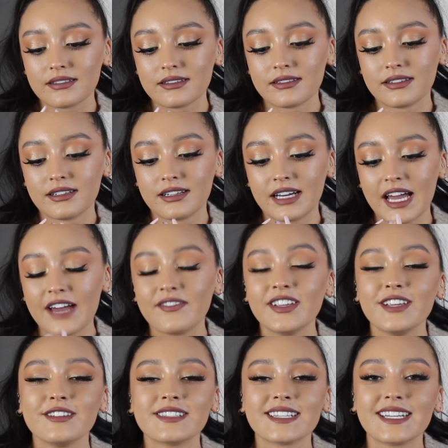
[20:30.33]
I
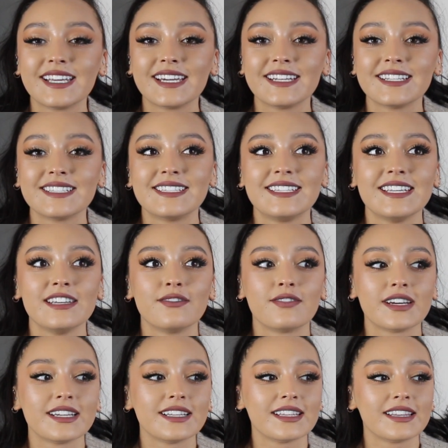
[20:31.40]
haven't used it again to see
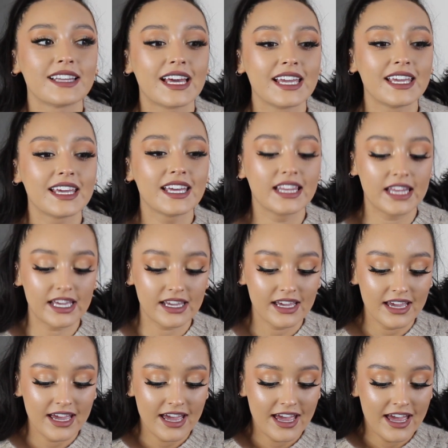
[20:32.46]
if I like it. Like,
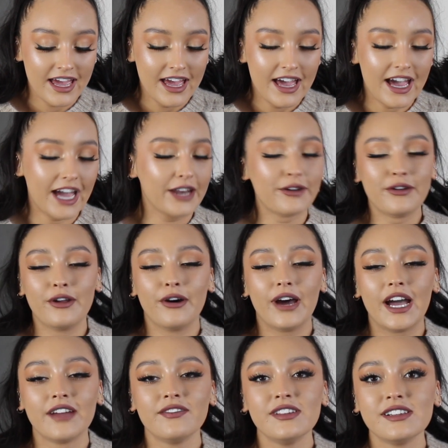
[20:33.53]
I don't know.
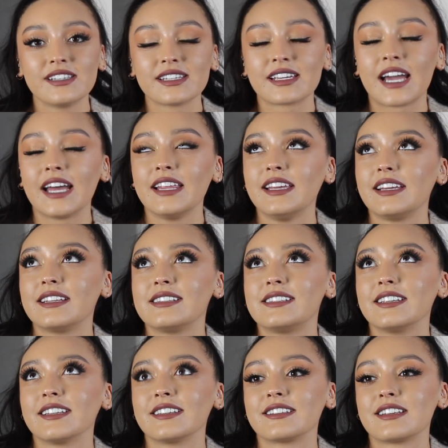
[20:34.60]
I've used the Kylie
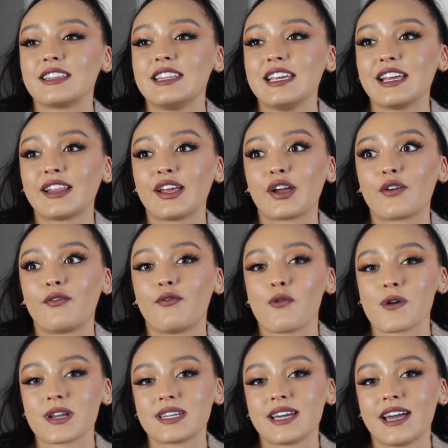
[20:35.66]
concealers I think like
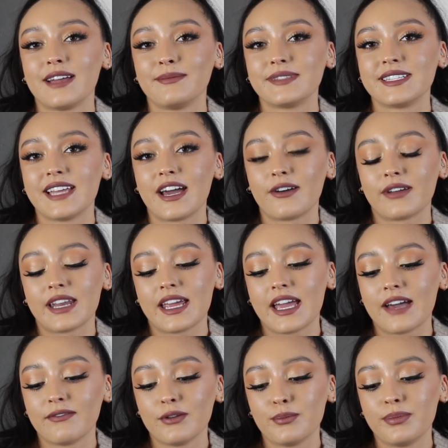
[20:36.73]
4 times now, and I
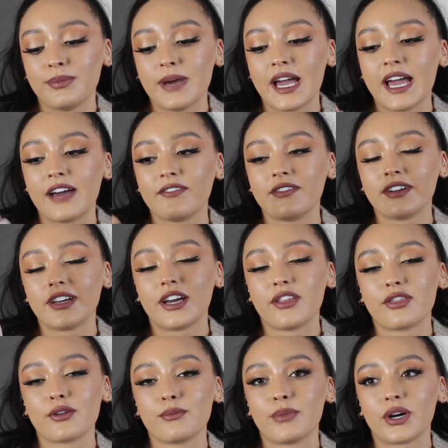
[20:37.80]
have a
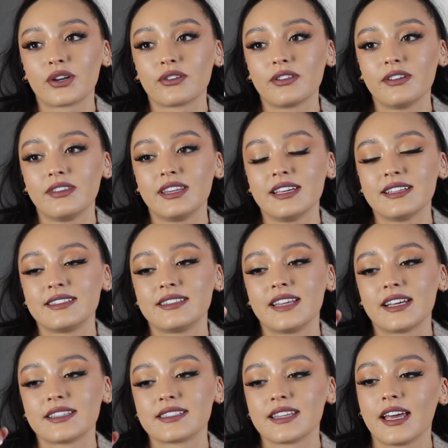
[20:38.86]
other bottle of this
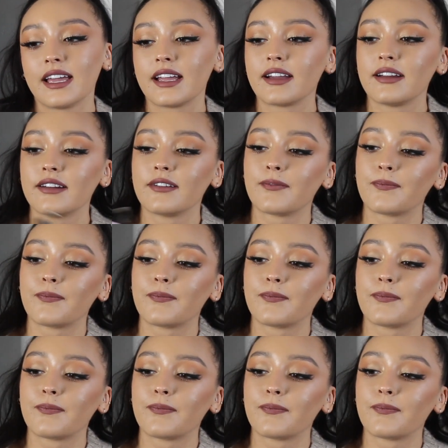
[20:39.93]
that's like